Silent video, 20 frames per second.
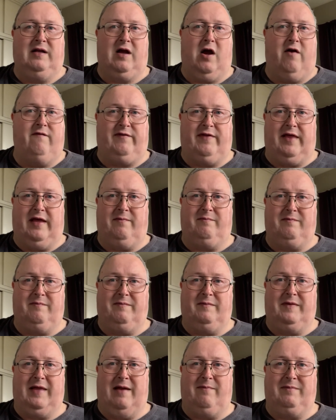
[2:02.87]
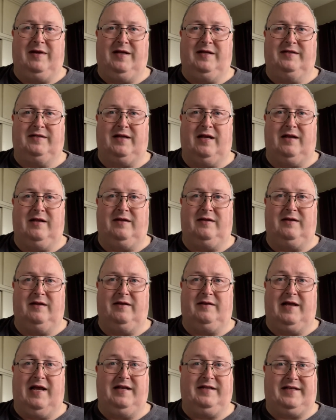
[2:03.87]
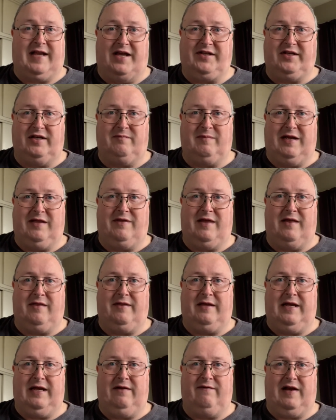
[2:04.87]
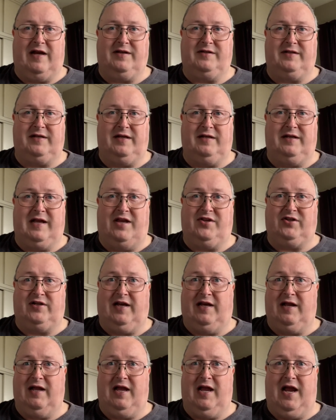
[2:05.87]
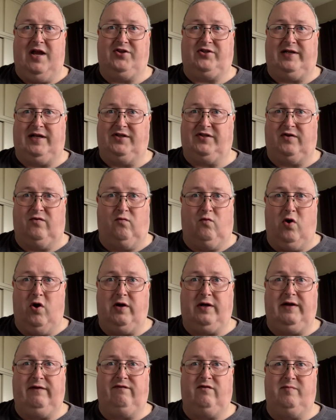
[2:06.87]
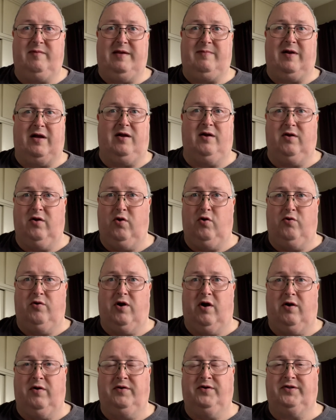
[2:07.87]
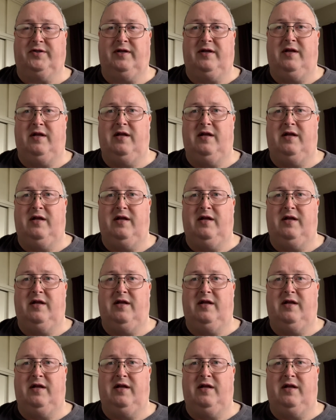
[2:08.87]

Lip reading: Hopefully that means that doesn't mean that the vaccine actually isn't working for me, but who knows.